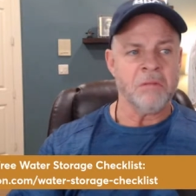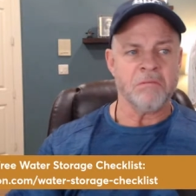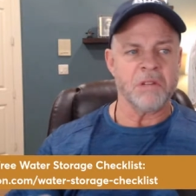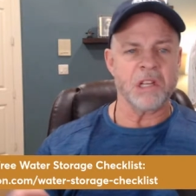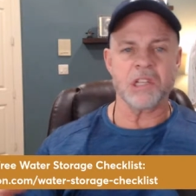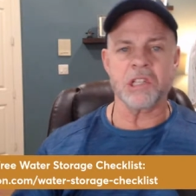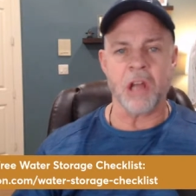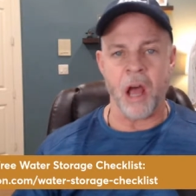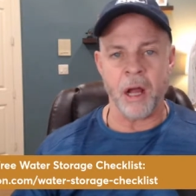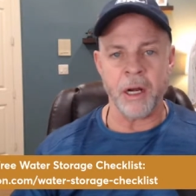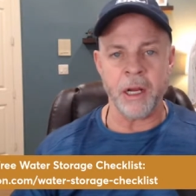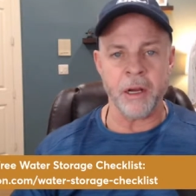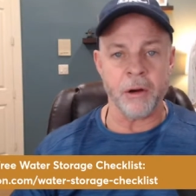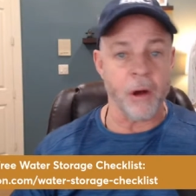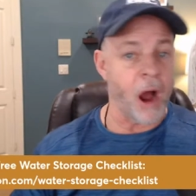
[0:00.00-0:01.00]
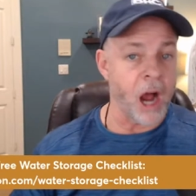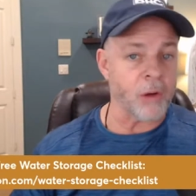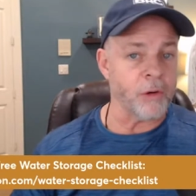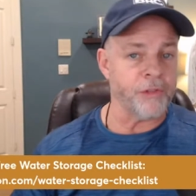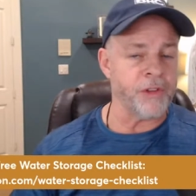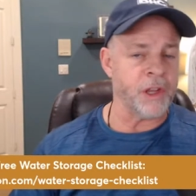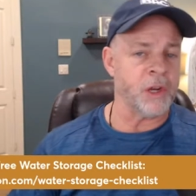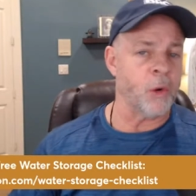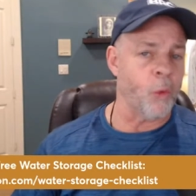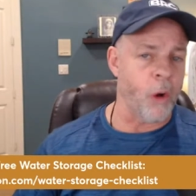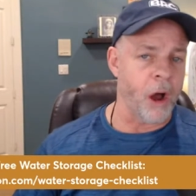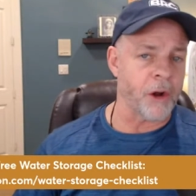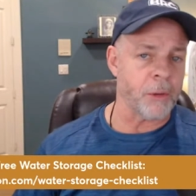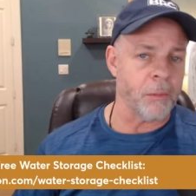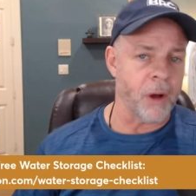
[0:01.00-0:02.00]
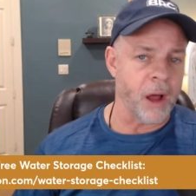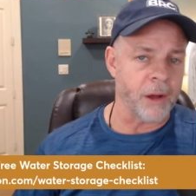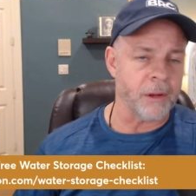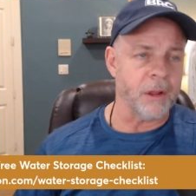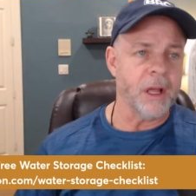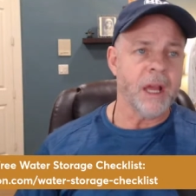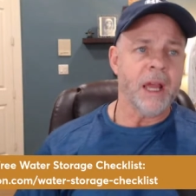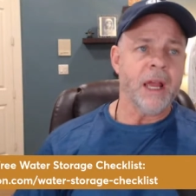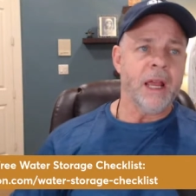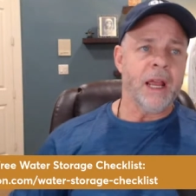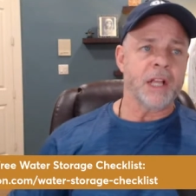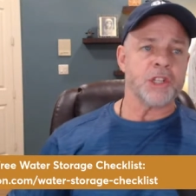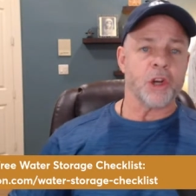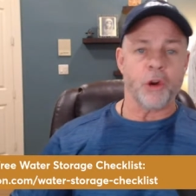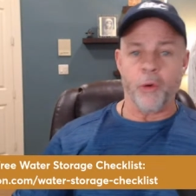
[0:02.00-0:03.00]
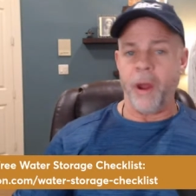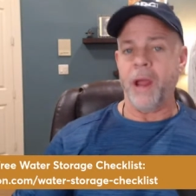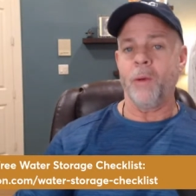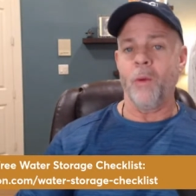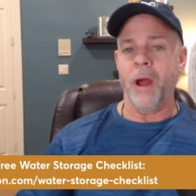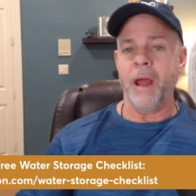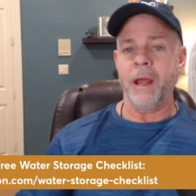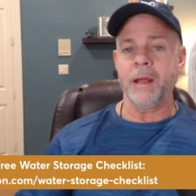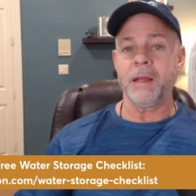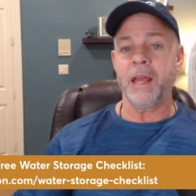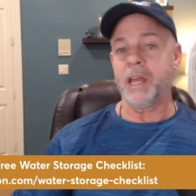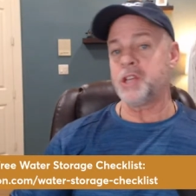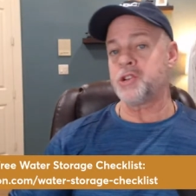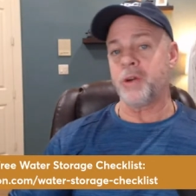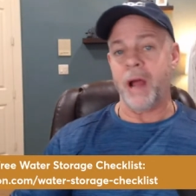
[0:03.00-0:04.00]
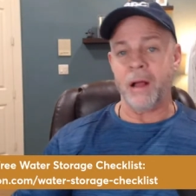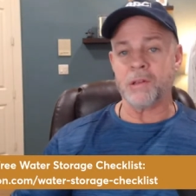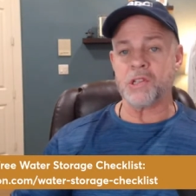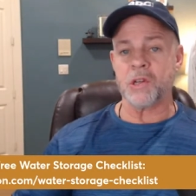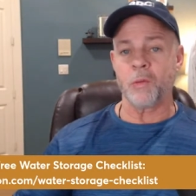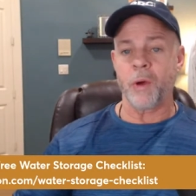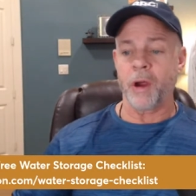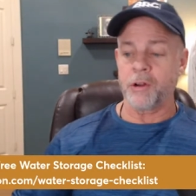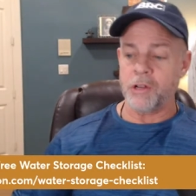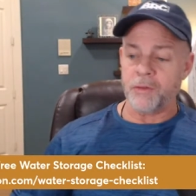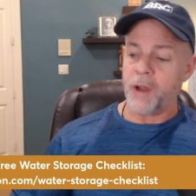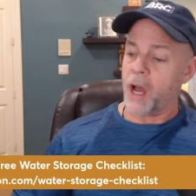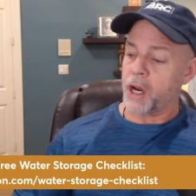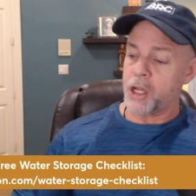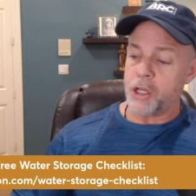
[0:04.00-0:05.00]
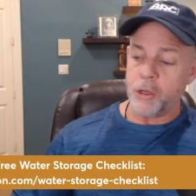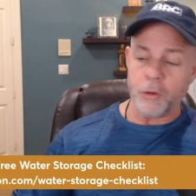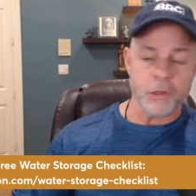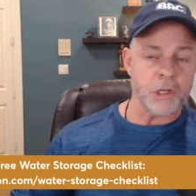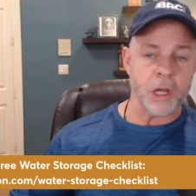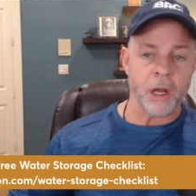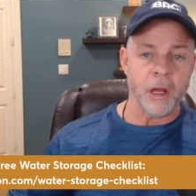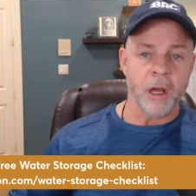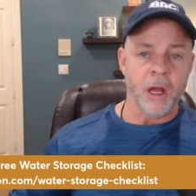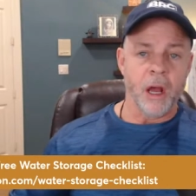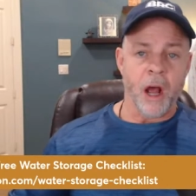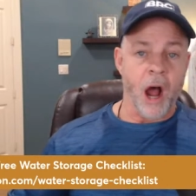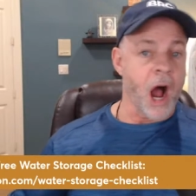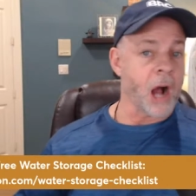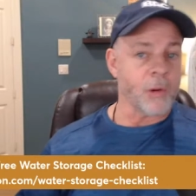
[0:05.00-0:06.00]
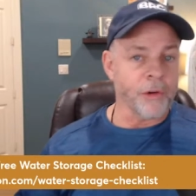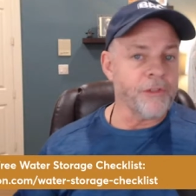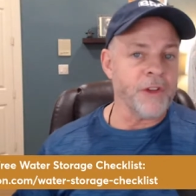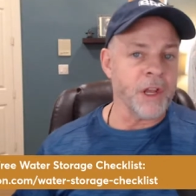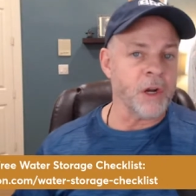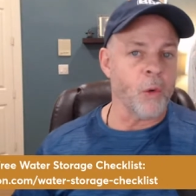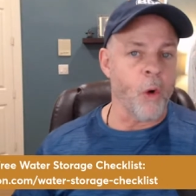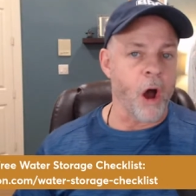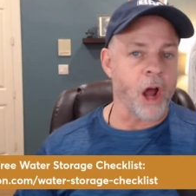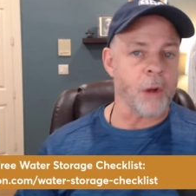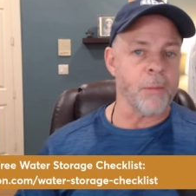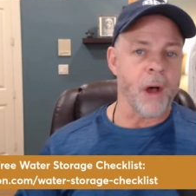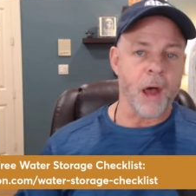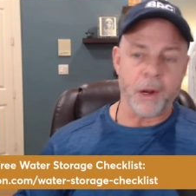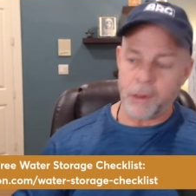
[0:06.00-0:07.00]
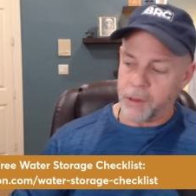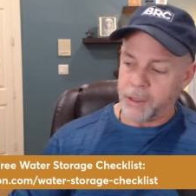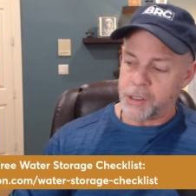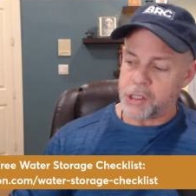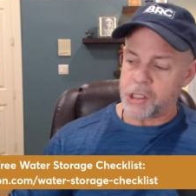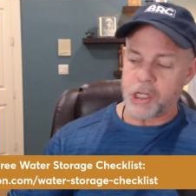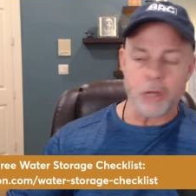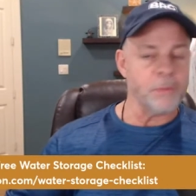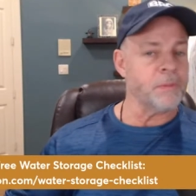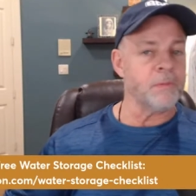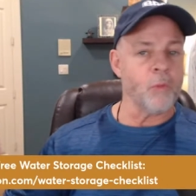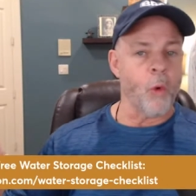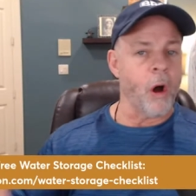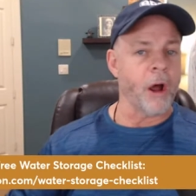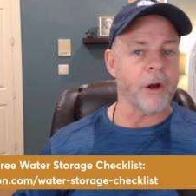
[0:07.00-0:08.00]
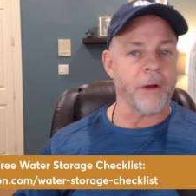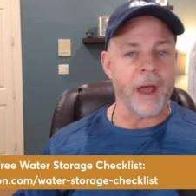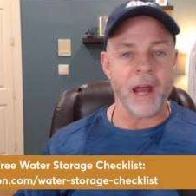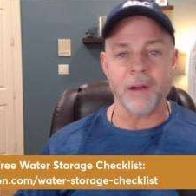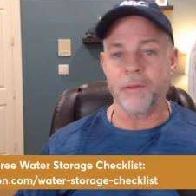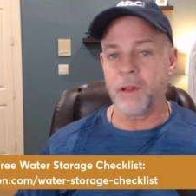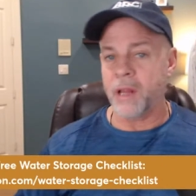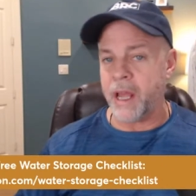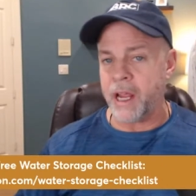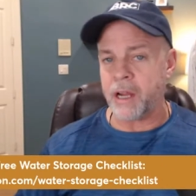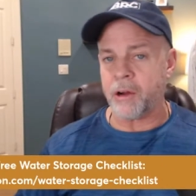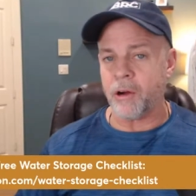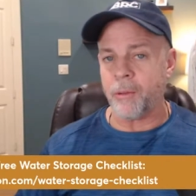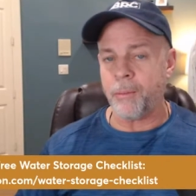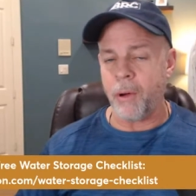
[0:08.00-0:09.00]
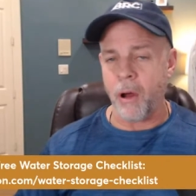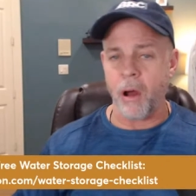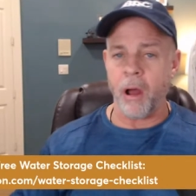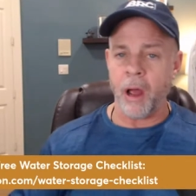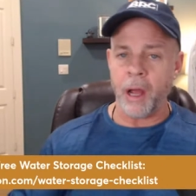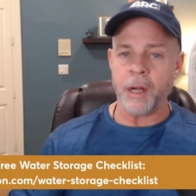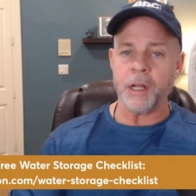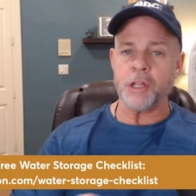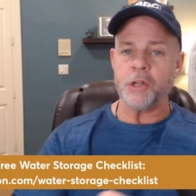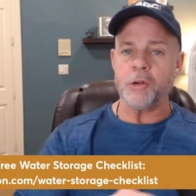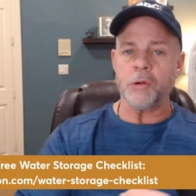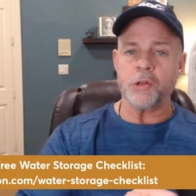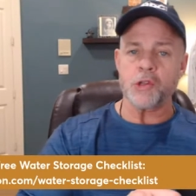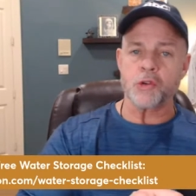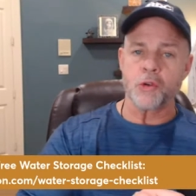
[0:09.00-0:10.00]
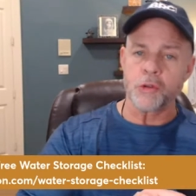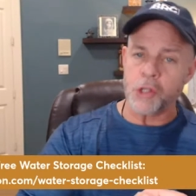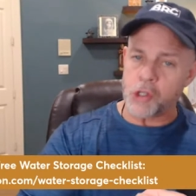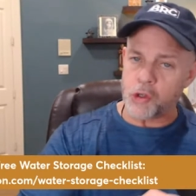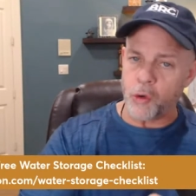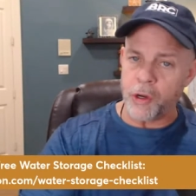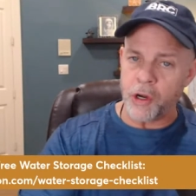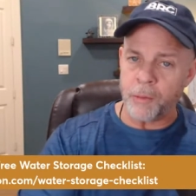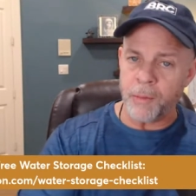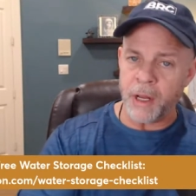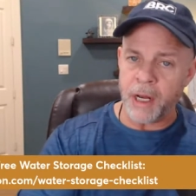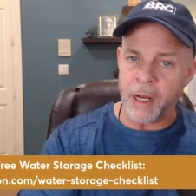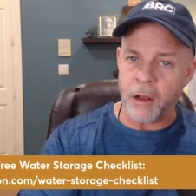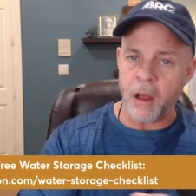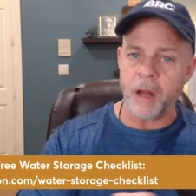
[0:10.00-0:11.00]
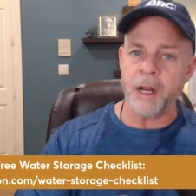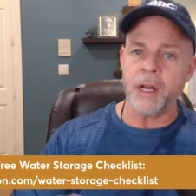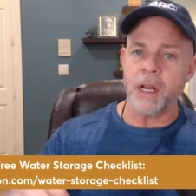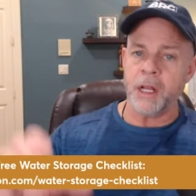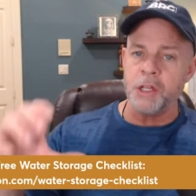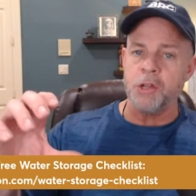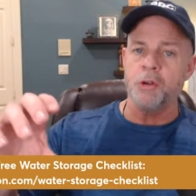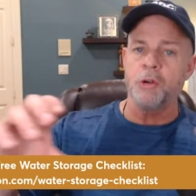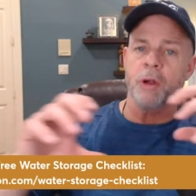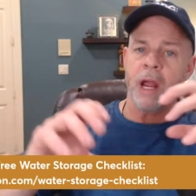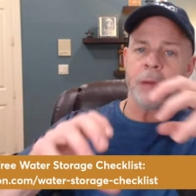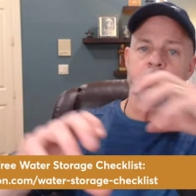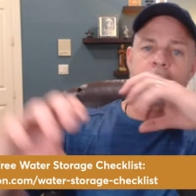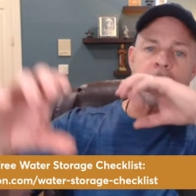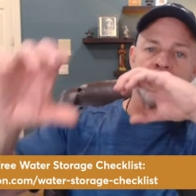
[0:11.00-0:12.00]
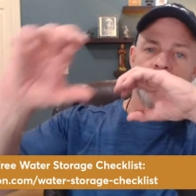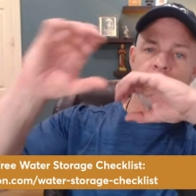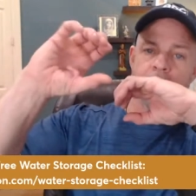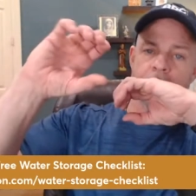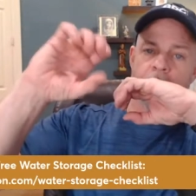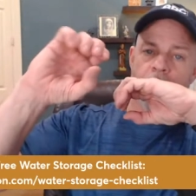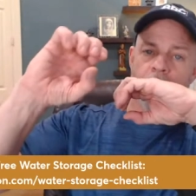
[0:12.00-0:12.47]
Dasani or Aquafina water bottle. It's a great way in case you're out somewhere and you've got to use a Aquafina water bottle and scoop water out of a lake or a pond, and you screw the Sawyer Mini on it and you're able to just